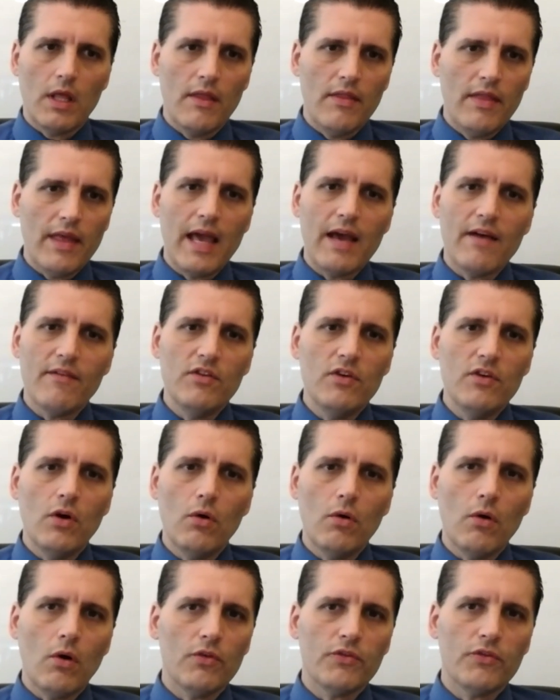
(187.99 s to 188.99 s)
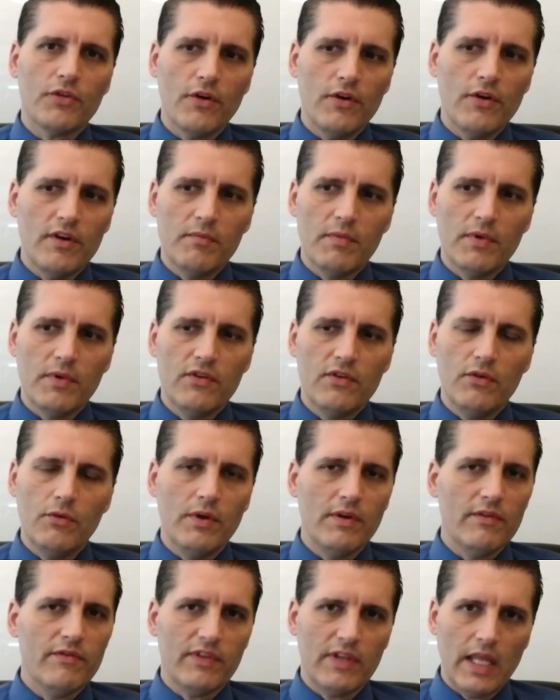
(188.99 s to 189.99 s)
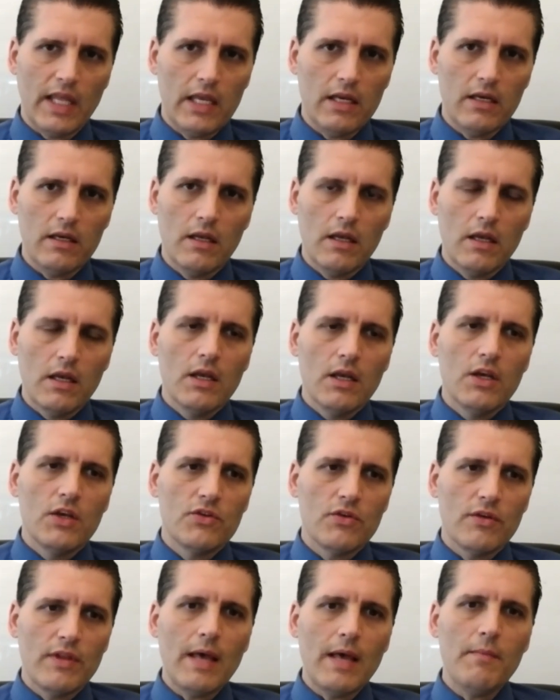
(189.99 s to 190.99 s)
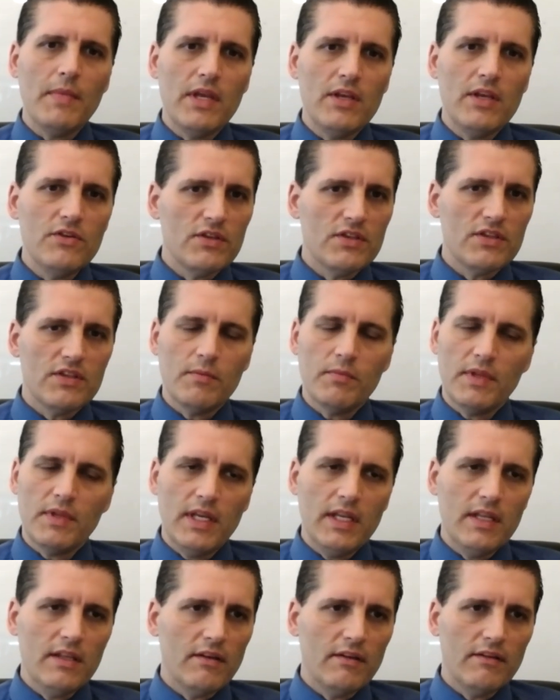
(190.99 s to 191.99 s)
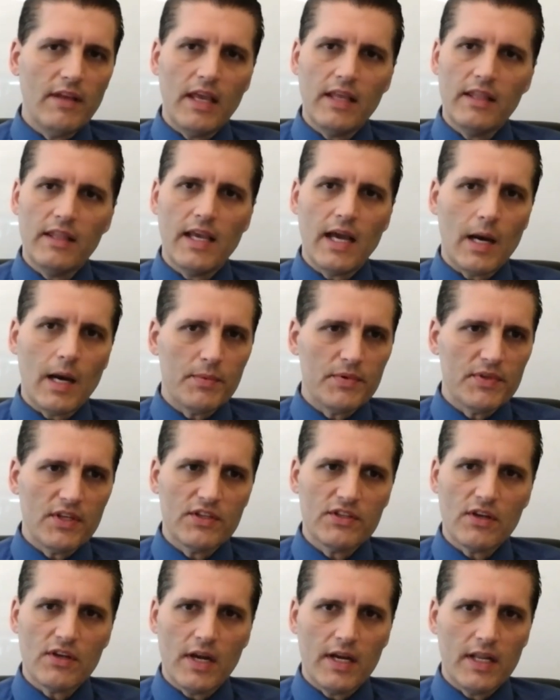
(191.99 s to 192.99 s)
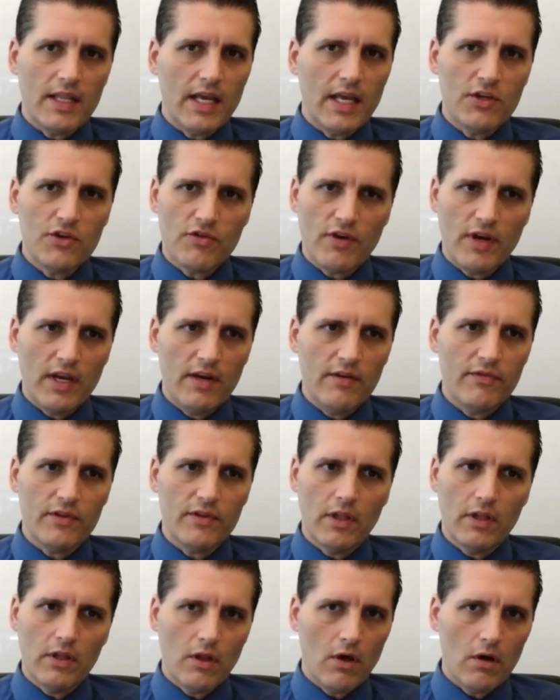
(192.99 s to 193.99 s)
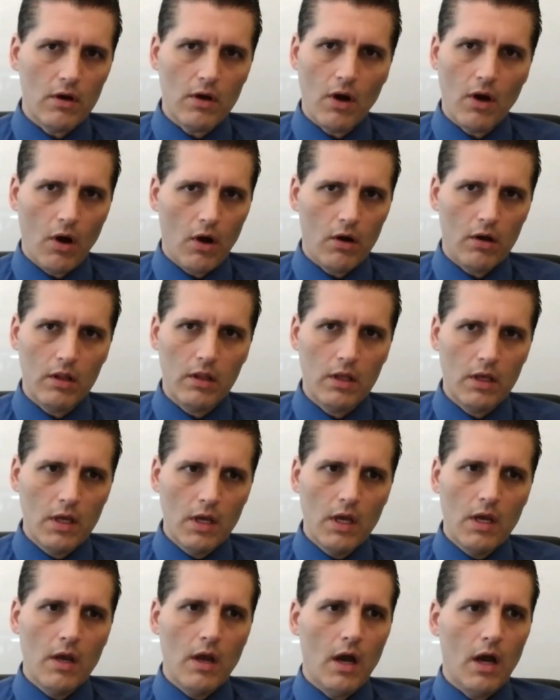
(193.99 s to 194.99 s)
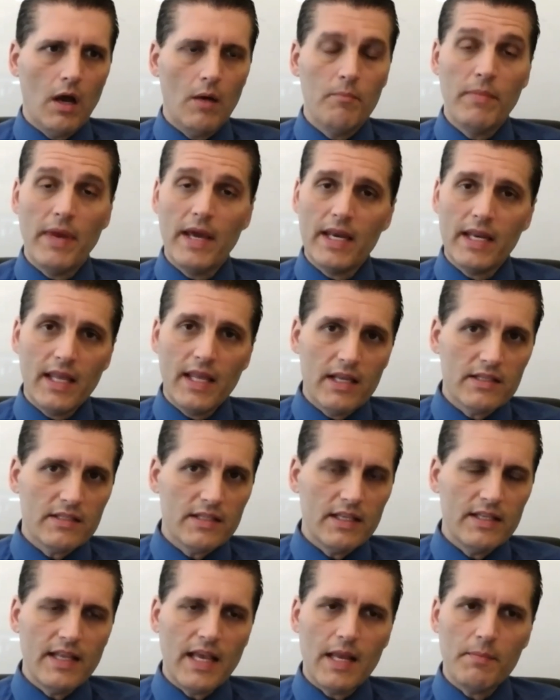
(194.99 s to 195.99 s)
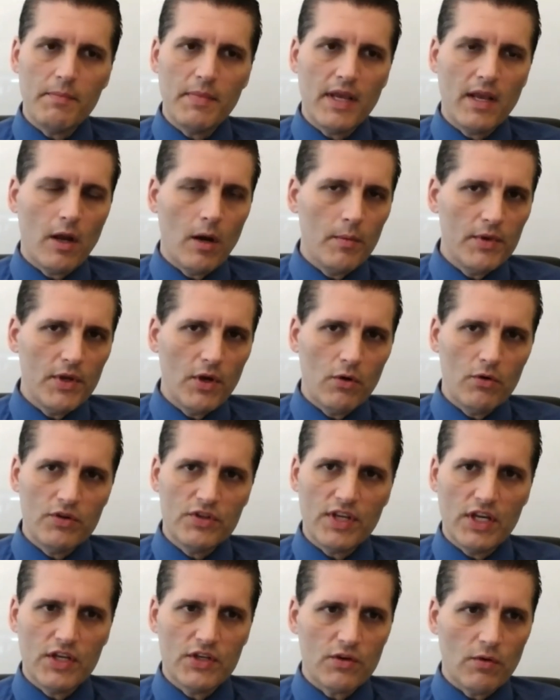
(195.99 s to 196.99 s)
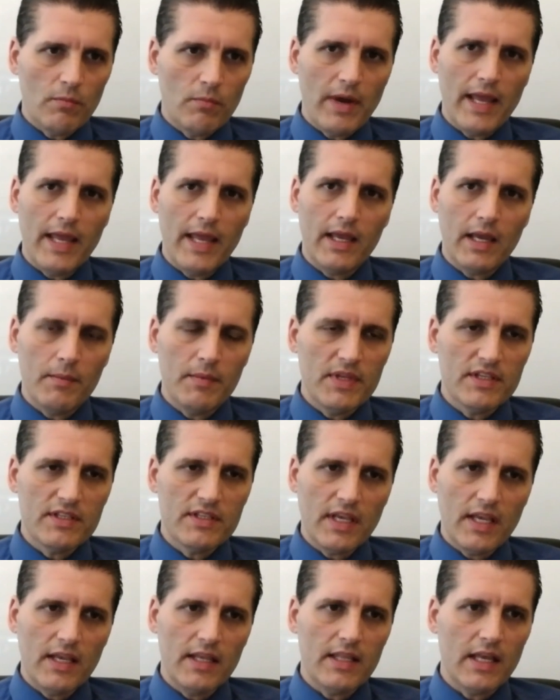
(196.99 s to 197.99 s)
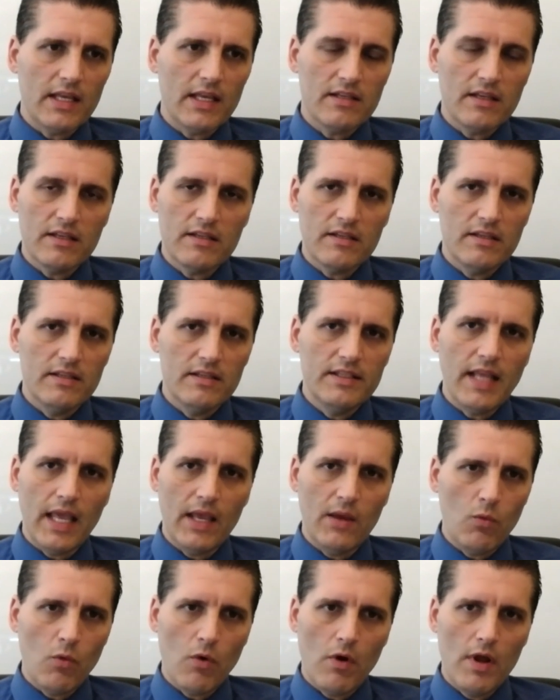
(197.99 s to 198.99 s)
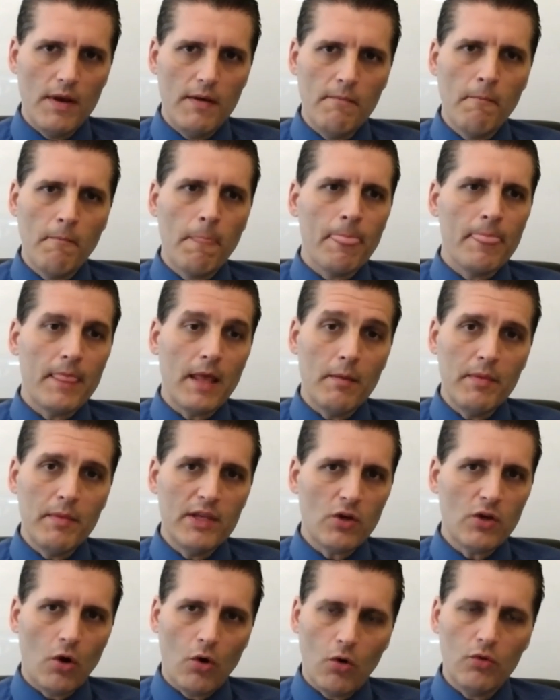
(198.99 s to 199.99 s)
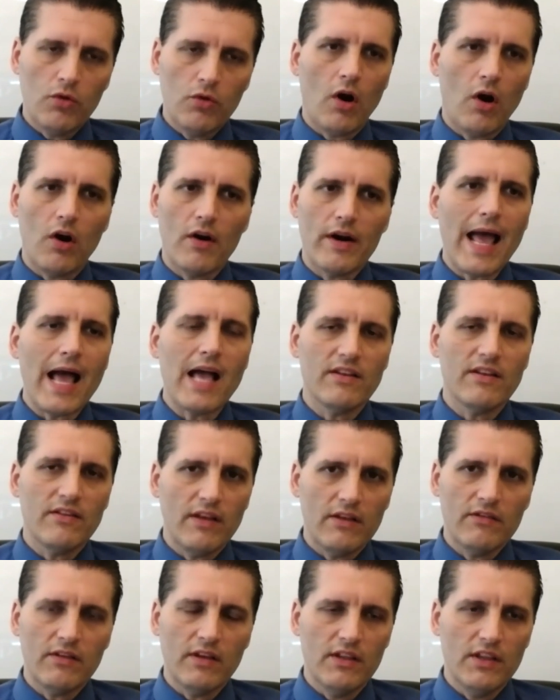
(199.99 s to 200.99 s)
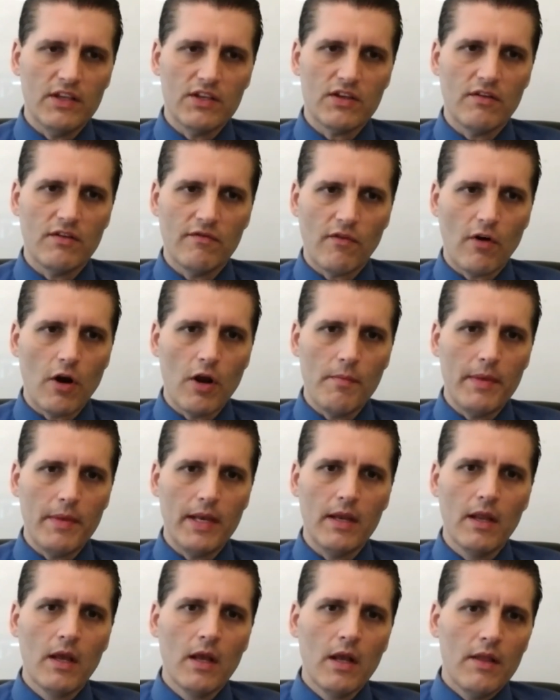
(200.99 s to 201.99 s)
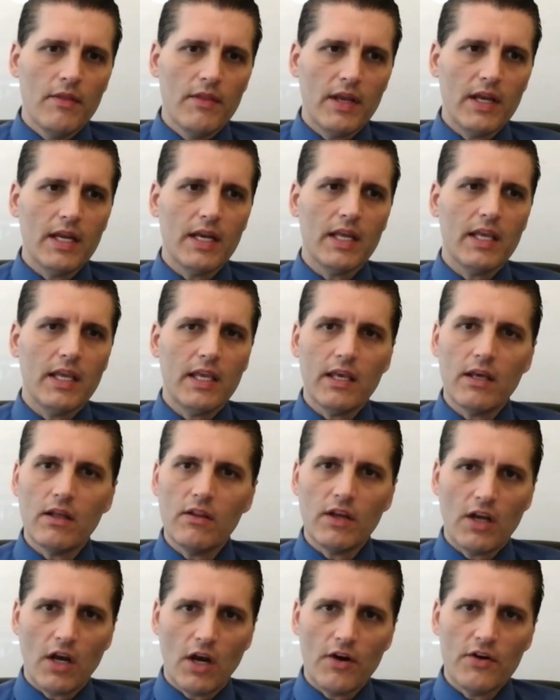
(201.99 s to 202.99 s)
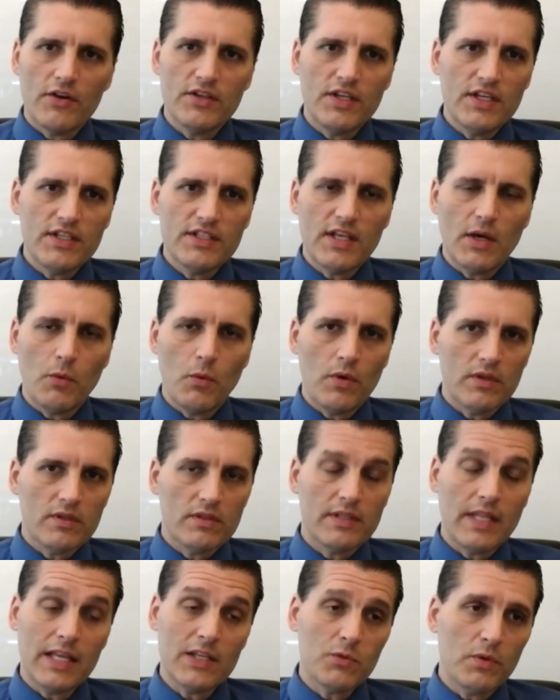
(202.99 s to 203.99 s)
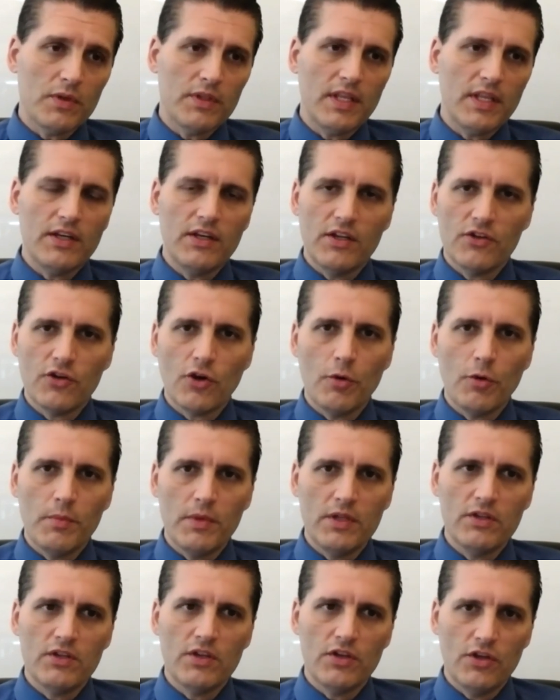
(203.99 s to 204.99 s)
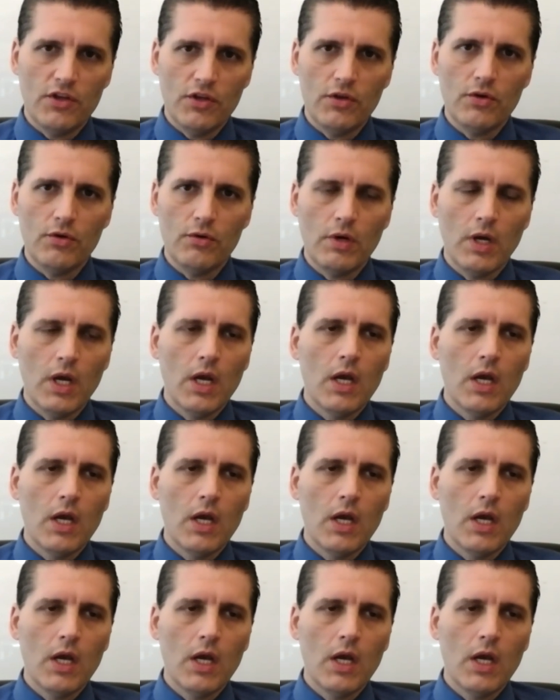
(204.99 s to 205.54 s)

They have no alternative but to inflate. So that means you simply need to take the opposite side of that trade for the long haul. Uh, bet against the debt, become your own central bank. I've been saying that since day one. That means hold hard assets in this environment. They're going to kill the currencies. That what that's what they're determined to do.